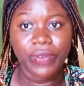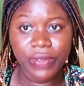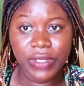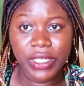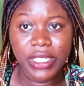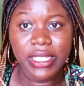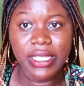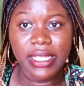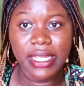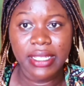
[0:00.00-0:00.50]

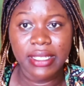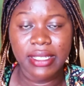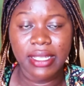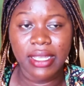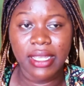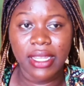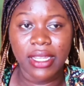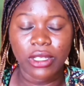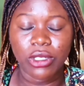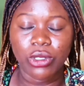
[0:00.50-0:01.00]
15 days
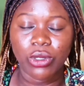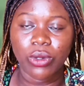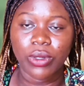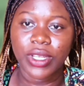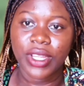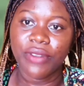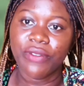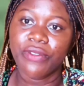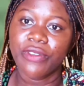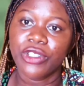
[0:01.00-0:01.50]
again,
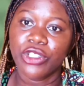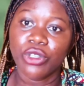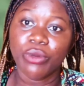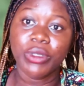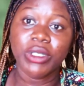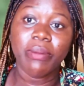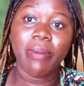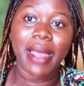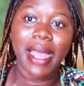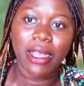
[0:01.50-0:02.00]
so they've
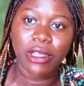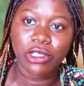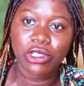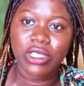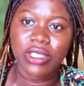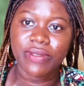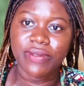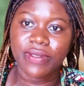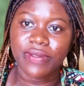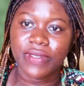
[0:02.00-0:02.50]
resumed back
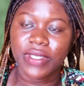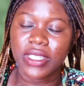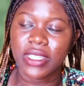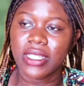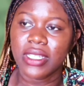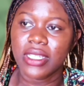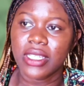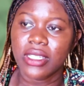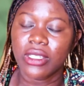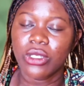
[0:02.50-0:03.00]
to the
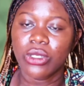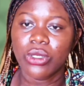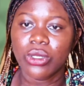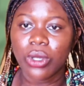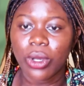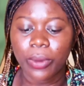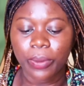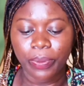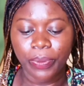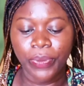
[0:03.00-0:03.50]
15 days.
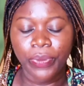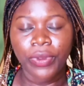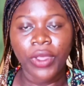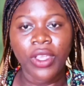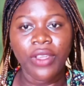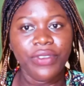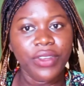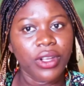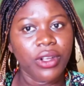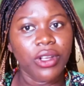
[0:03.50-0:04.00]
So
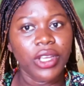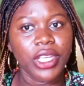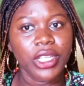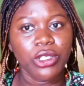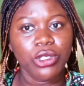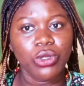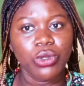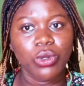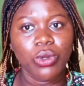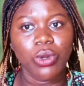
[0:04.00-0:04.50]
if
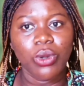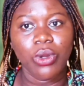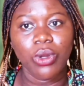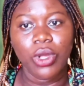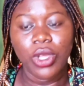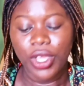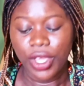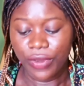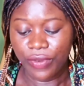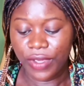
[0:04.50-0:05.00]
you're
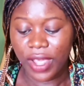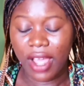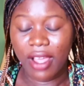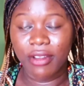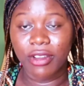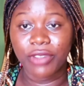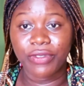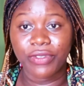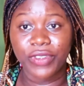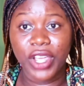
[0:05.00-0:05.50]

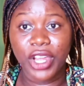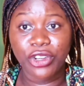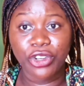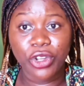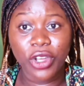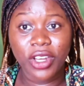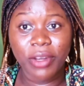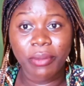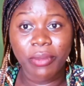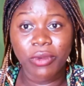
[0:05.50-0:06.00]

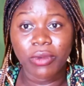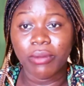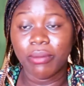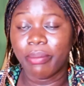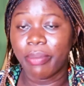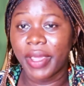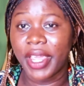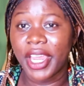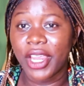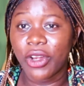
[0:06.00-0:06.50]

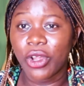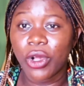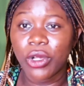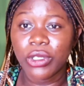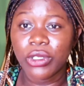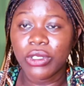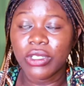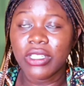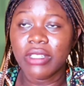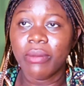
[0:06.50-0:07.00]
done paying
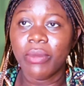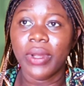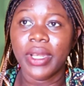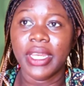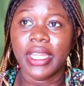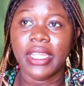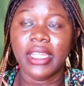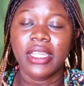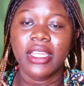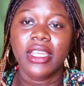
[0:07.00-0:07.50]
all those
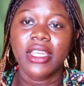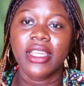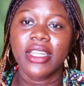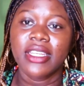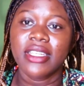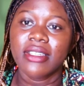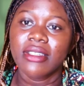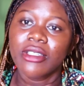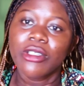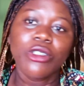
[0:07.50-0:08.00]
money,
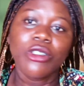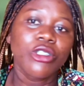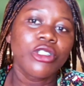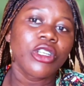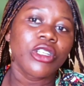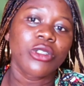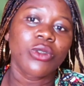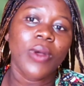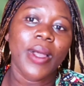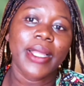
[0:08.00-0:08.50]

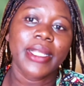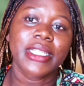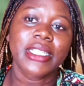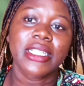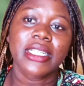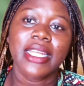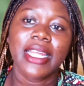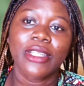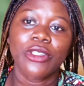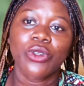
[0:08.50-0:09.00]
you just go and
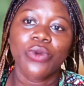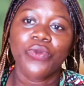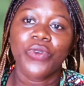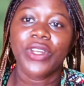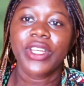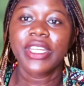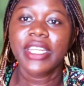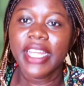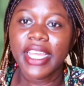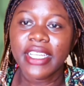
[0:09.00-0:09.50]
chill at home
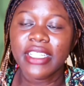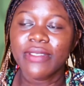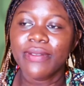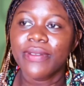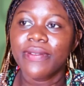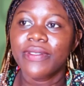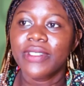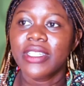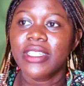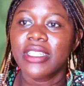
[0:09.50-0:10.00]
for the
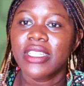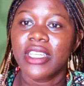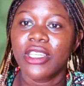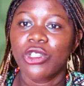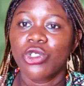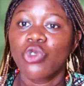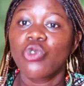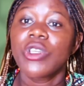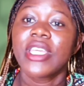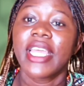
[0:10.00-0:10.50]
next 15
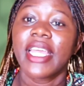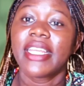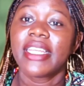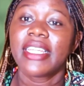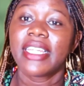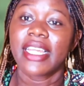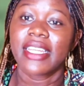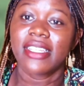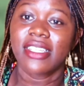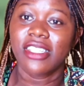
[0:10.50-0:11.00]
days to hear
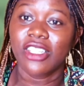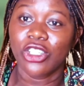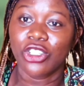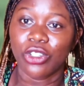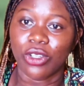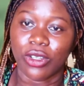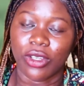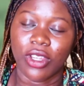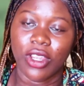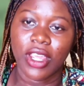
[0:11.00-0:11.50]
their
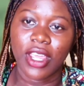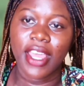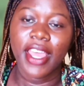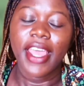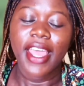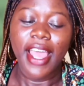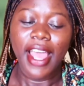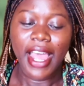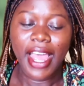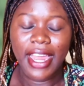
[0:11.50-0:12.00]
decision.
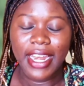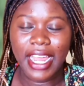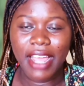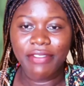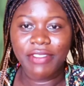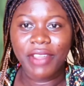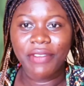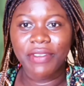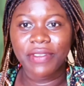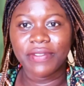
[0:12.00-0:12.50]
And
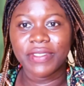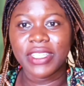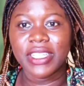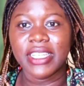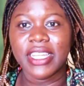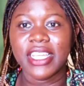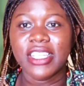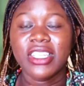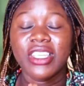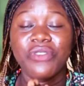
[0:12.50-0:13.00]
after
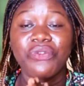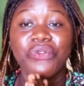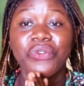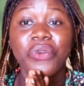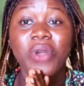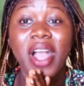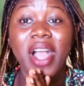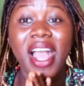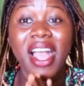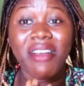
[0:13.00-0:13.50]
15 days,
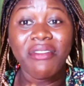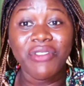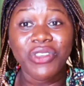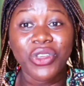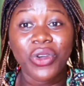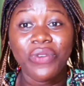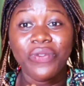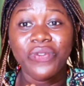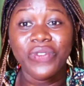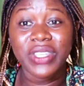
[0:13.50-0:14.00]
if you have
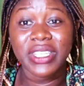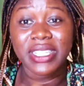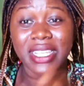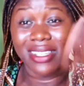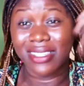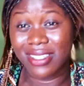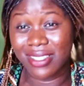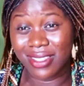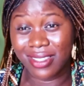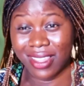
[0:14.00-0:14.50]
your
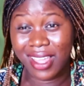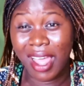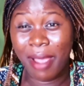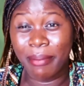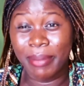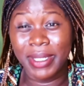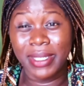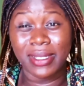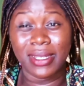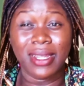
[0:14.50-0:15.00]
visa
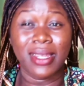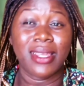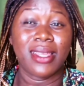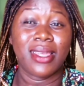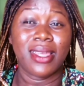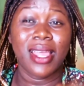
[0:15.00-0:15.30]
stamped